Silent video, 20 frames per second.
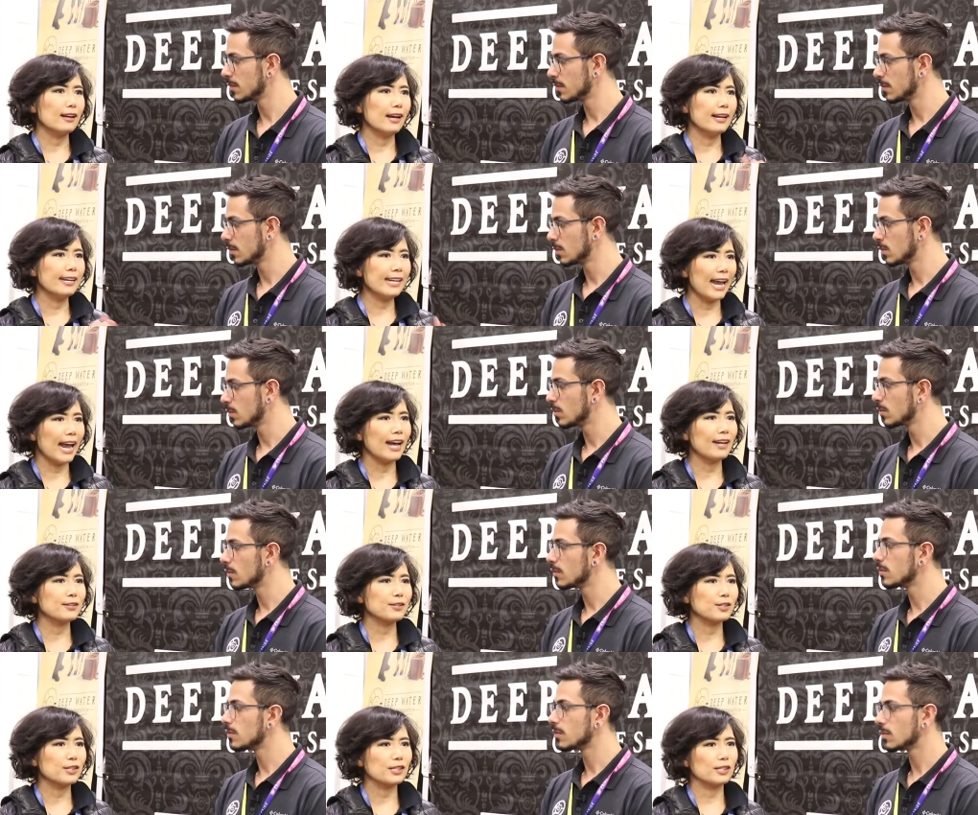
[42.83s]

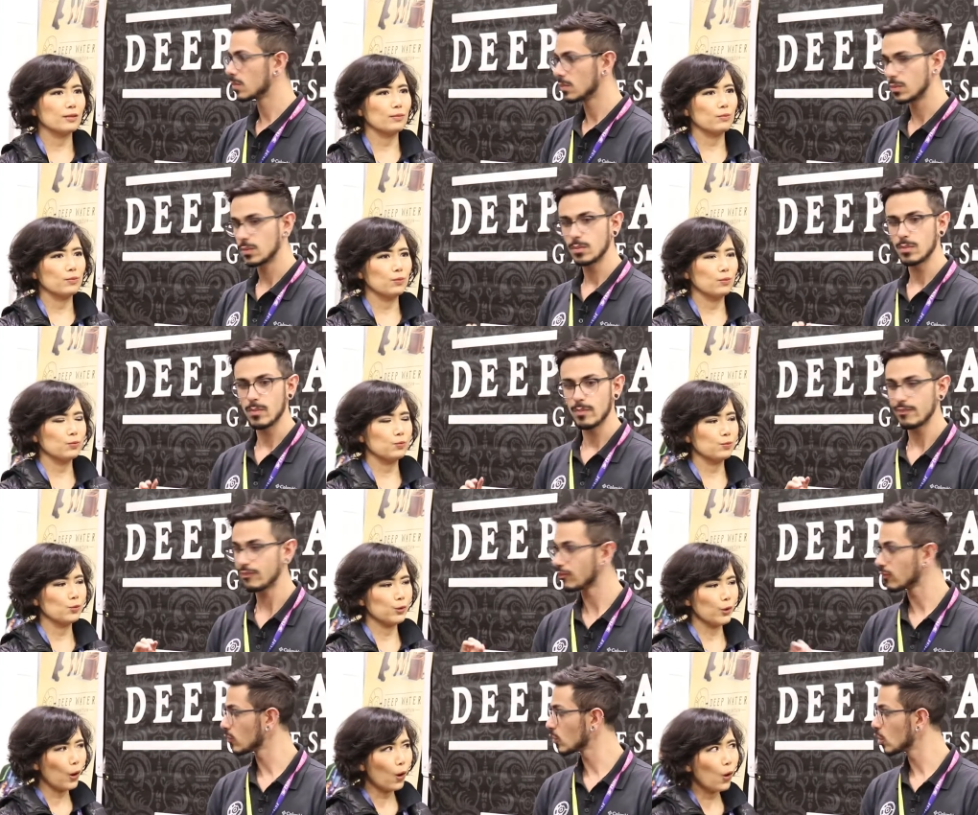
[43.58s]
Speaker 1: announce
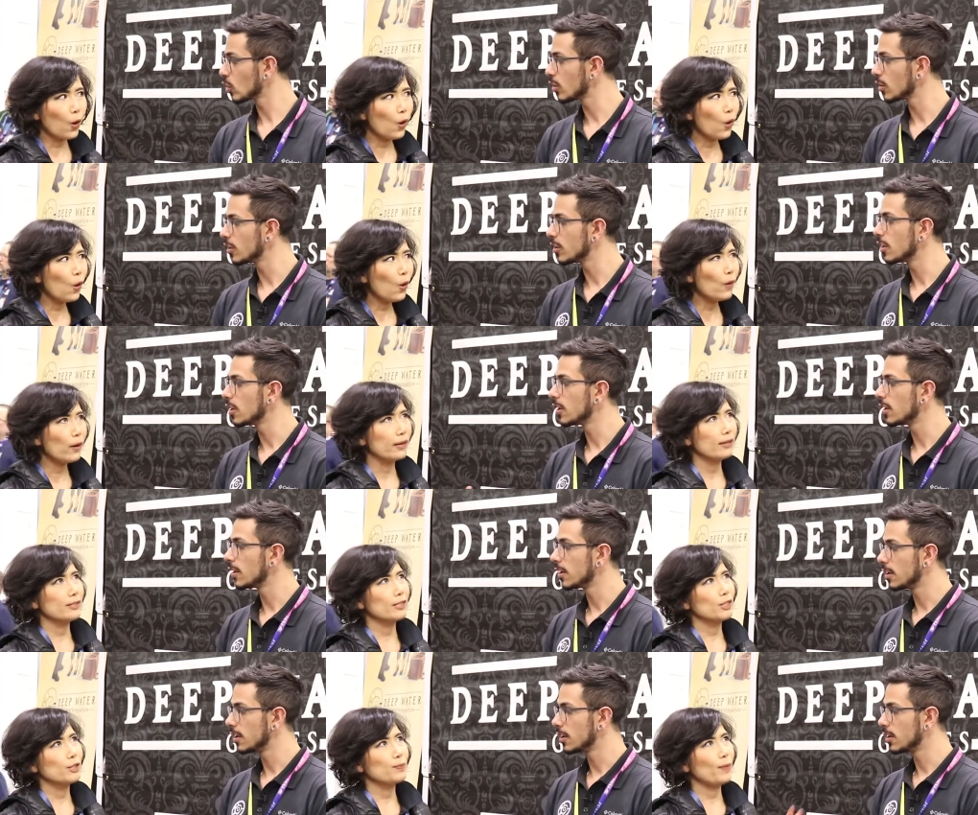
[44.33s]
your
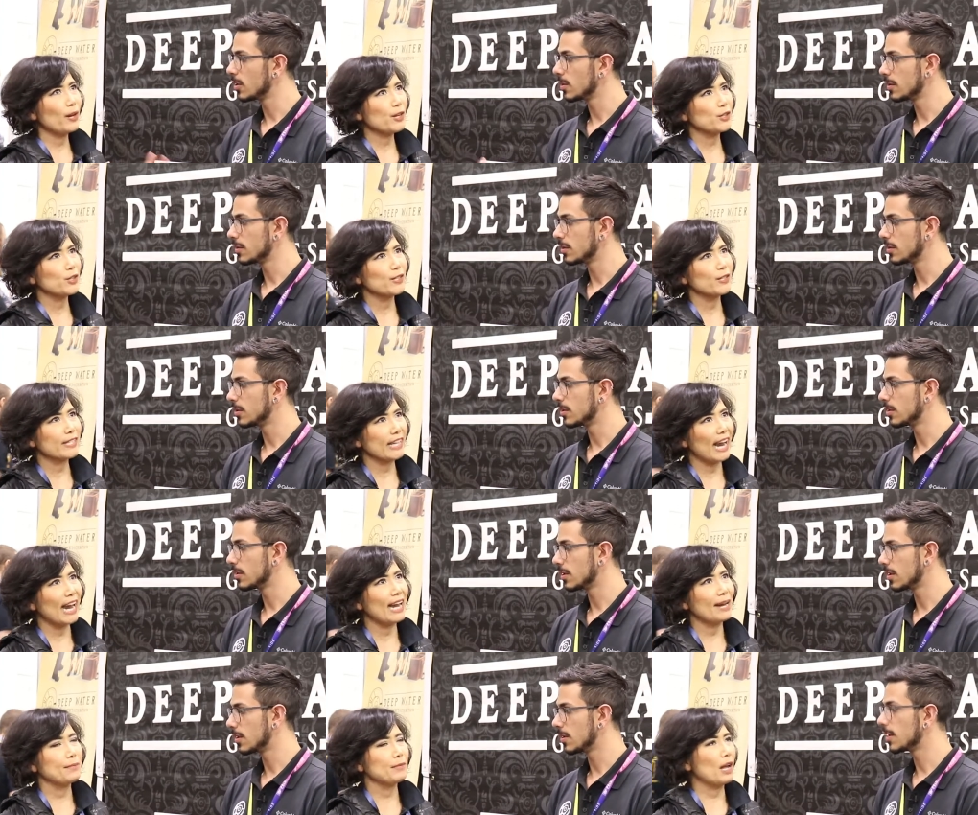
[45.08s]
special
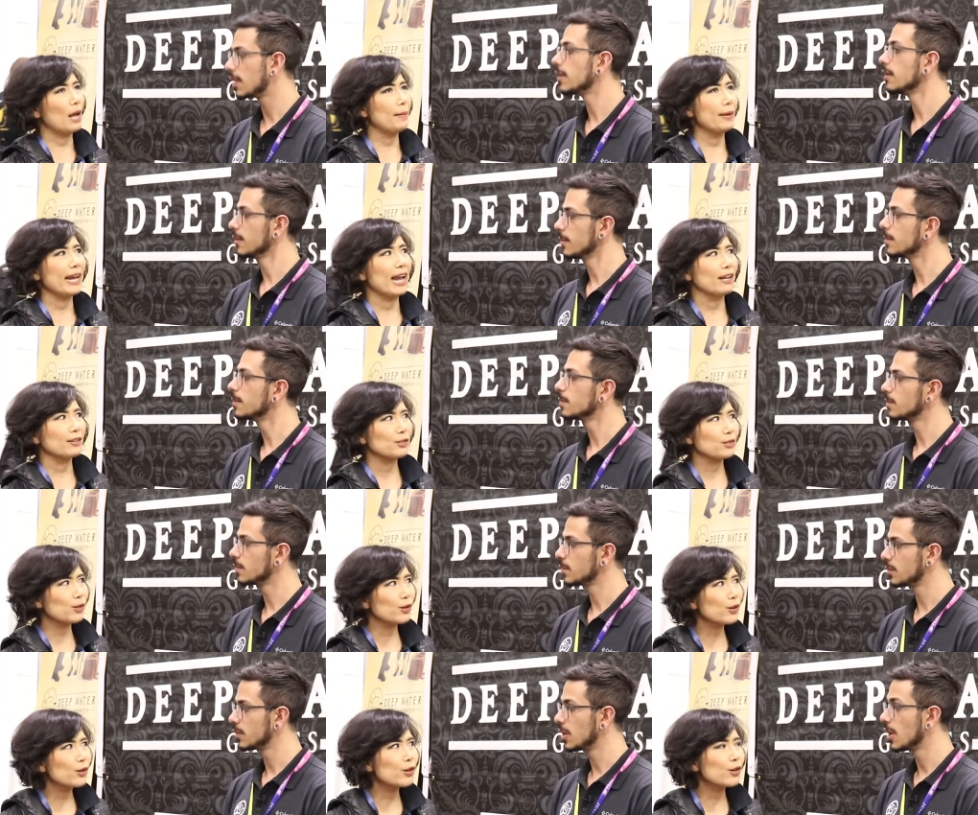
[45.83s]
game coming up
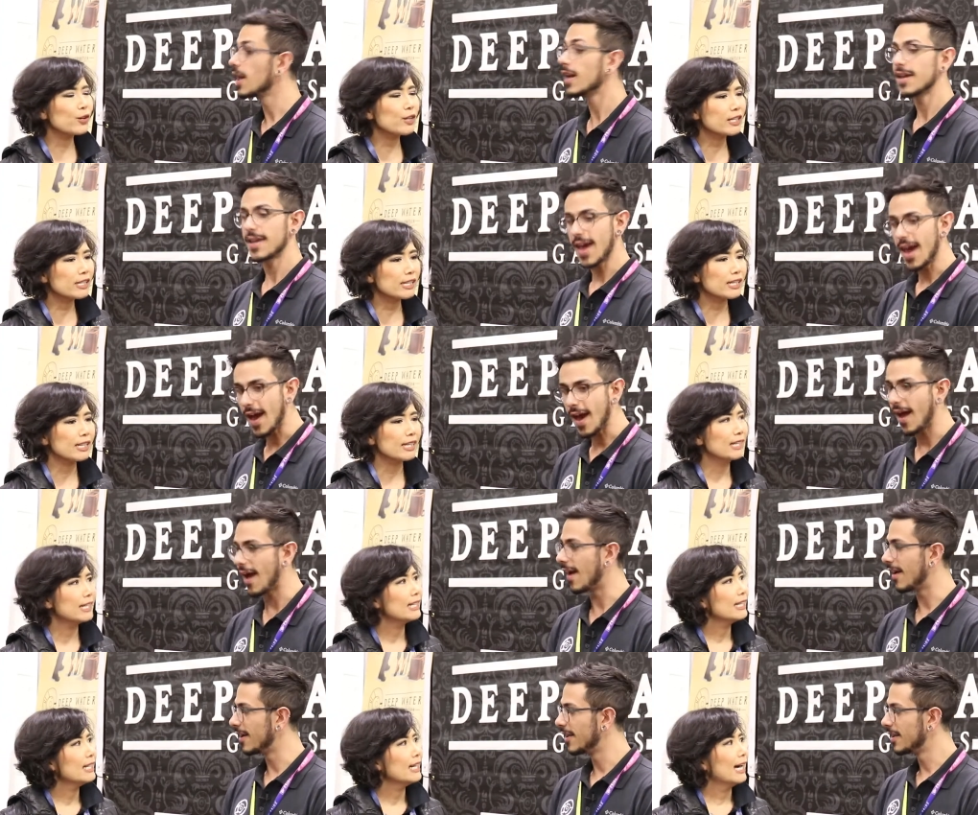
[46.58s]
soon.
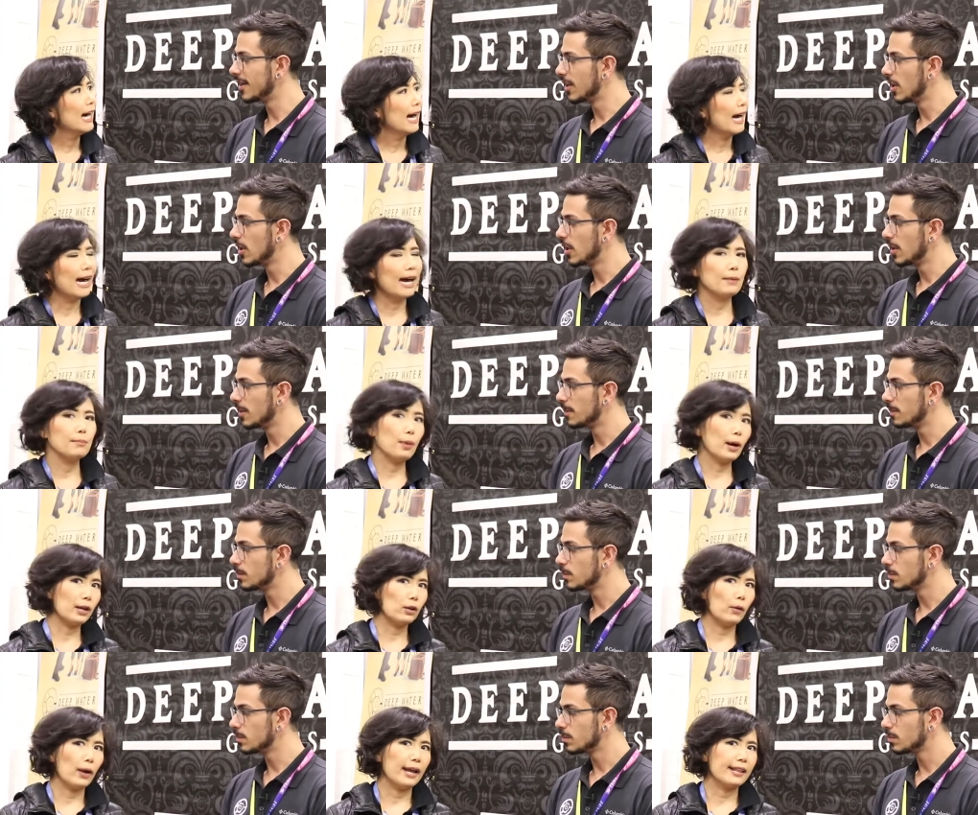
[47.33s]
Yeah. Uh,
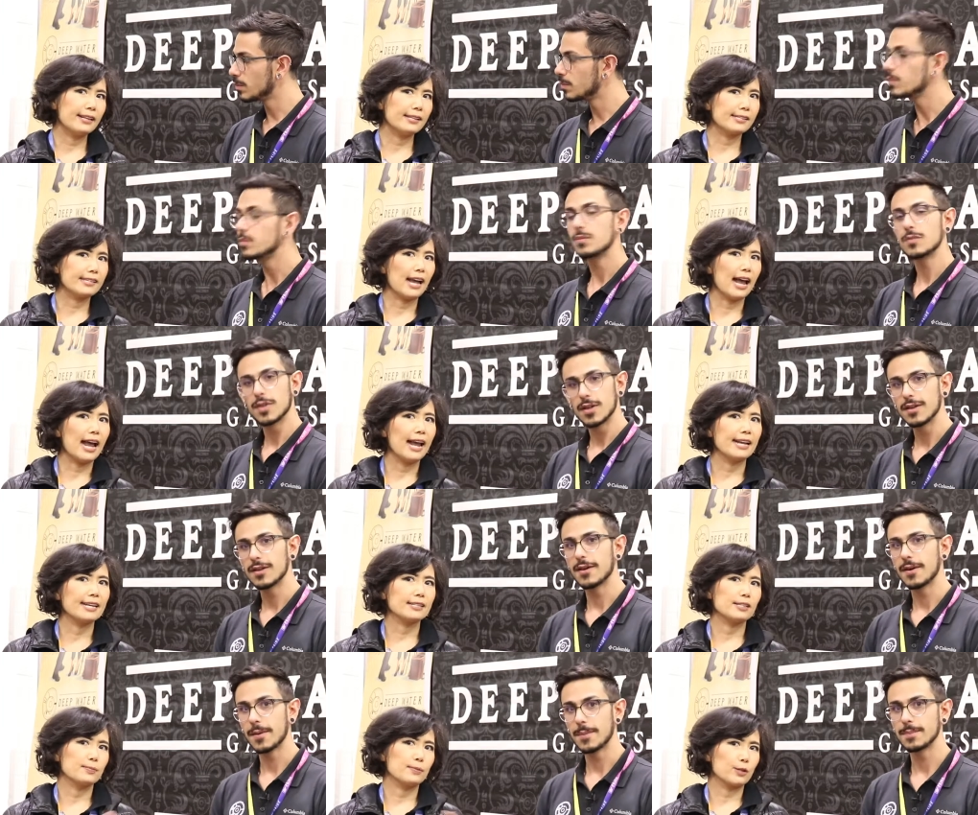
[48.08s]
by the way, these
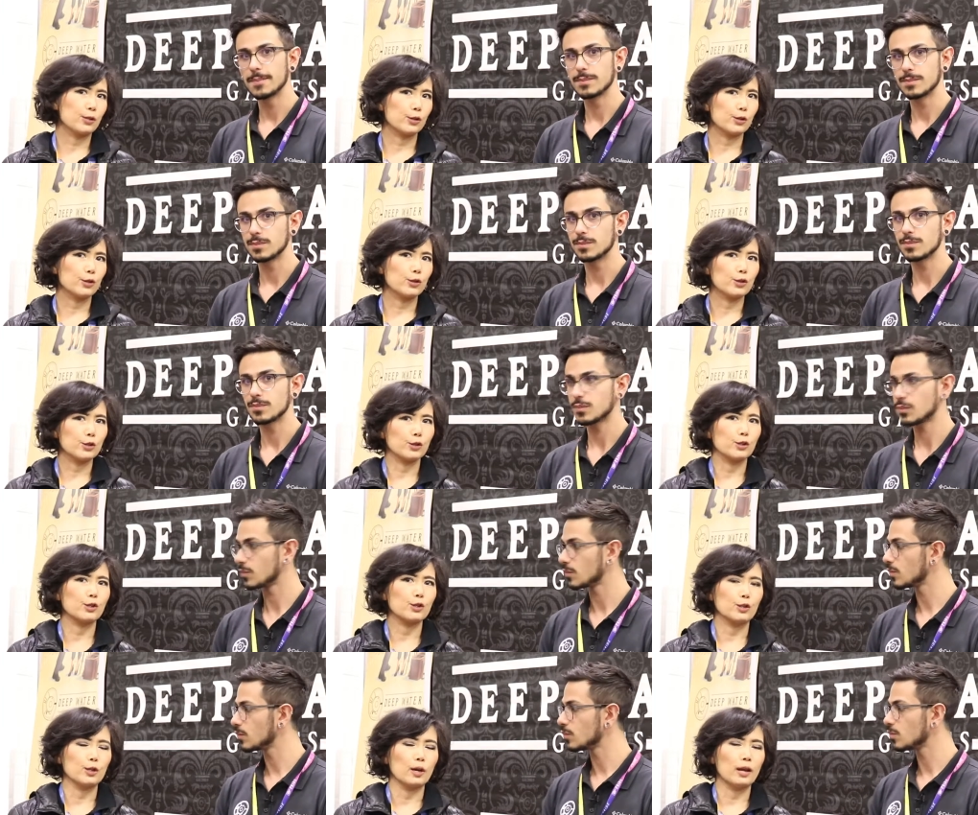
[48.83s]
guys produce
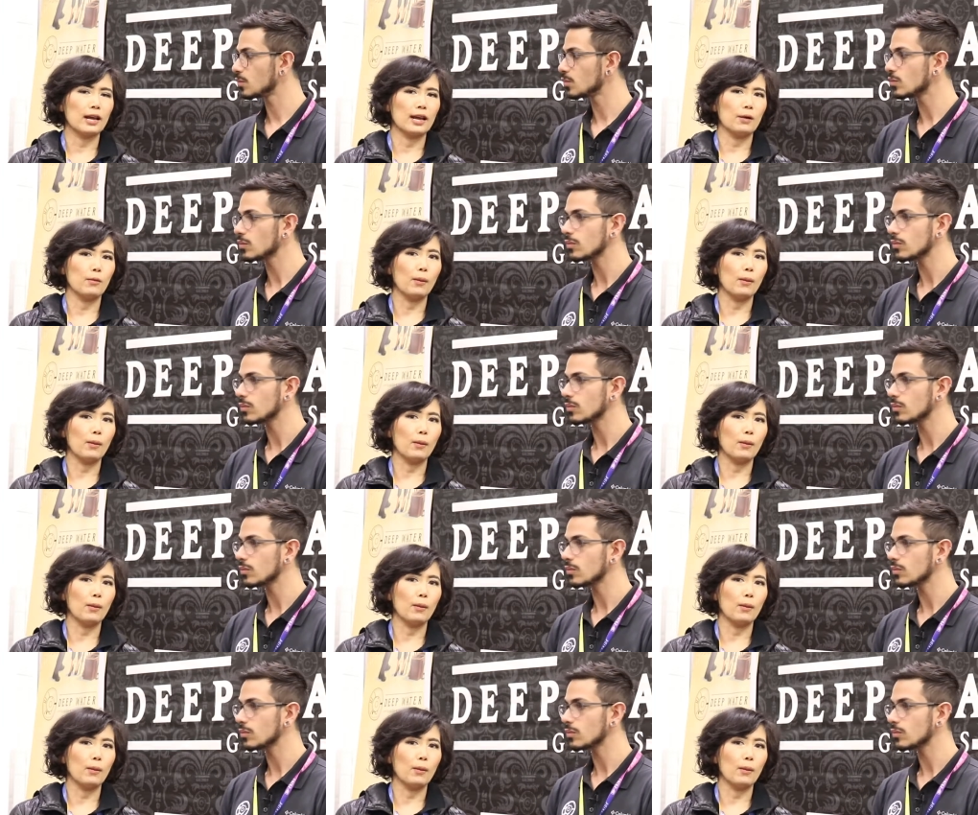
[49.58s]
uh,